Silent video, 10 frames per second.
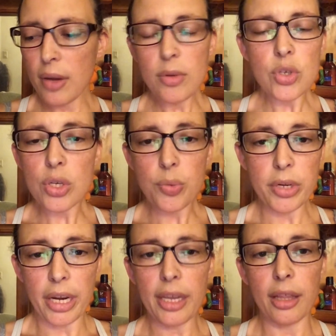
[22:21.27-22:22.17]
It was just
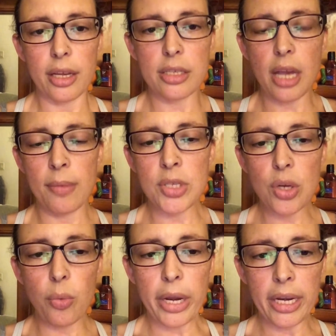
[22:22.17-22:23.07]
ridiculous. I'm
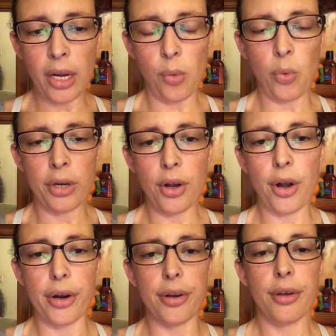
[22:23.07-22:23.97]
still waiting on one
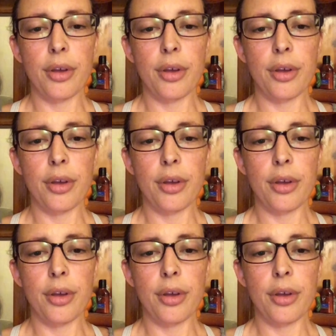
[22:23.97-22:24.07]
card.